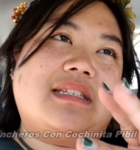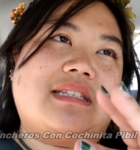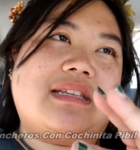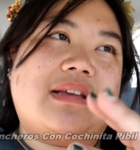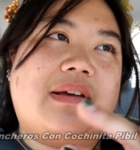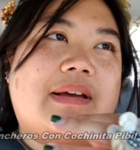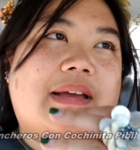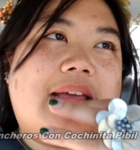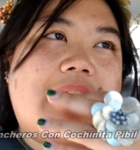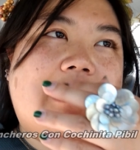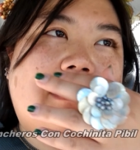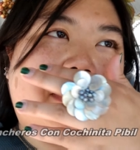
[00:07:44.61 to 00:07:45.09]
So
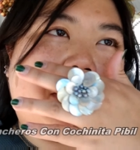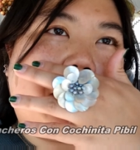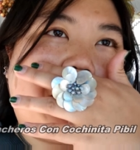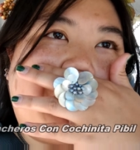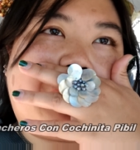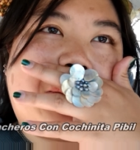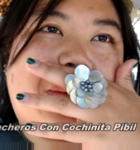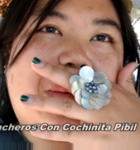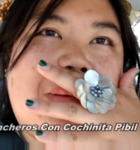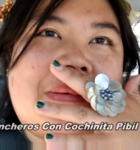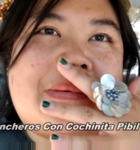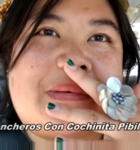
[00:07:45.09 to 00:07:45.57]
I can't
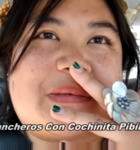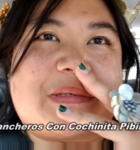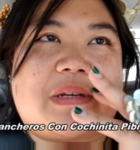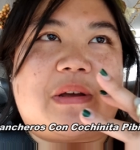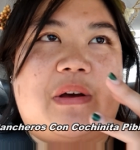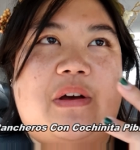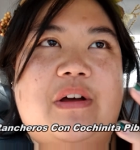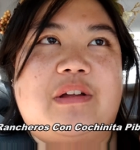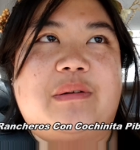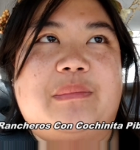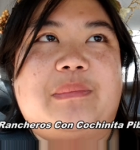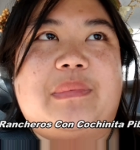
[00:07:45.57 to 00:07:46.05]
remember what it was
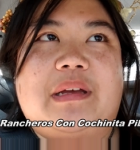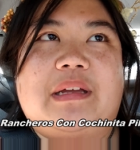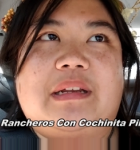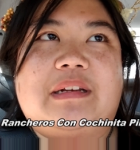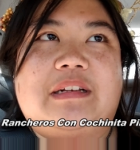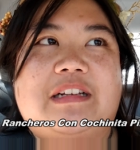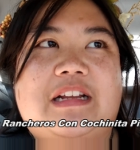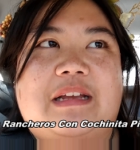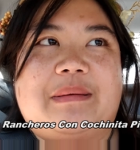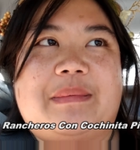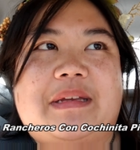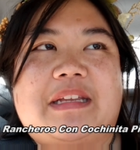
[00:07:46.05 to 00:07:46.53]
called, but
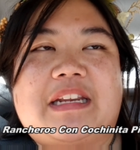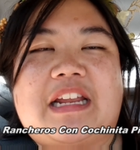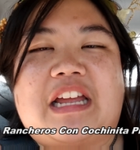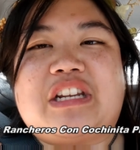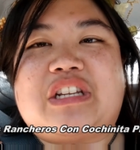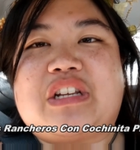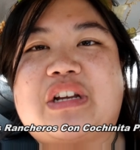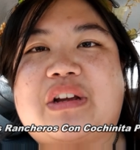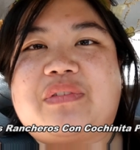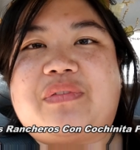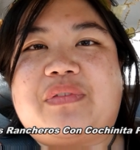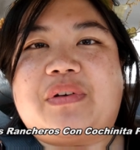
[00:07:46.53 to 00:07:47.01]
I mean, I
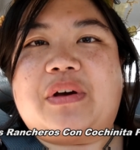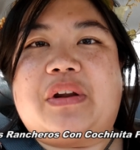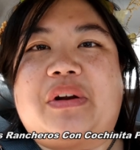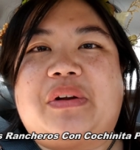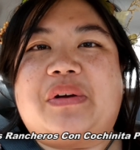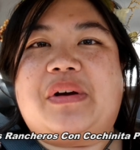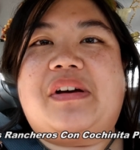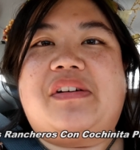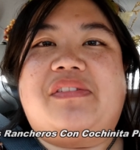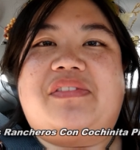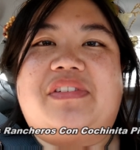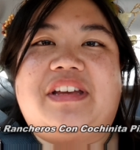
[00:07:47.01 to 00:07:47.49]
took a photo
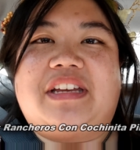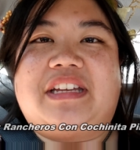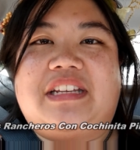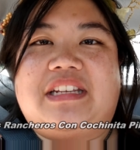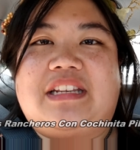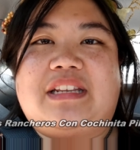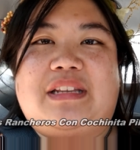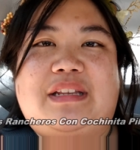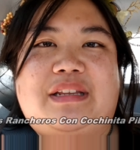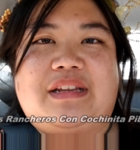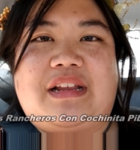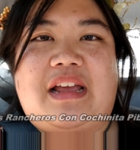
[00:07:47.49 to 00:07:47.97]
of it,
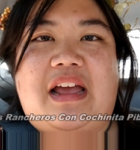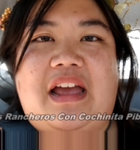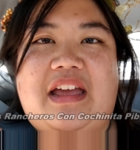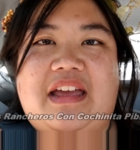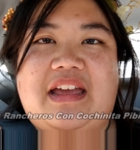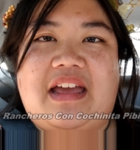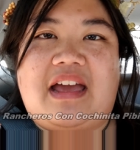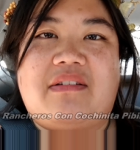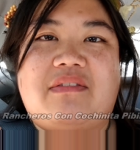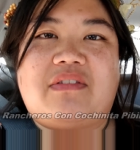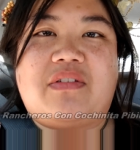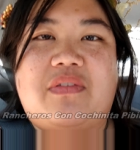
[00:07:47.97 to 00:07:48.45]
and I
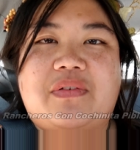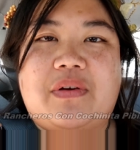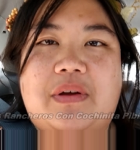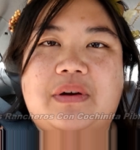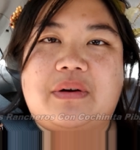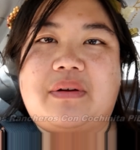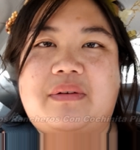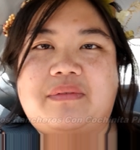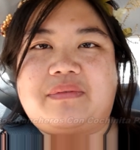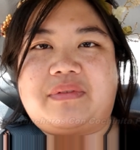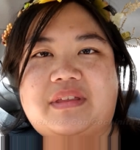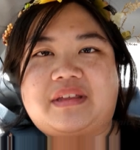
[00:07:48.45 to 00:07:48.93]
have a
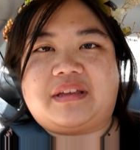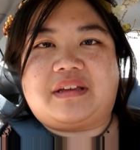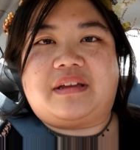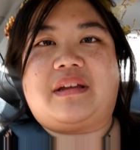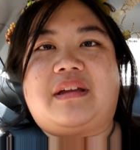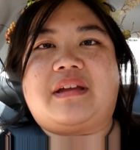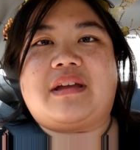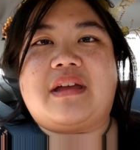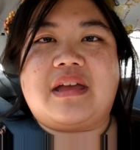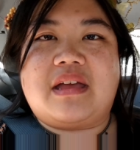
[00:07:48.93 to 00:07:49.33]
photo of the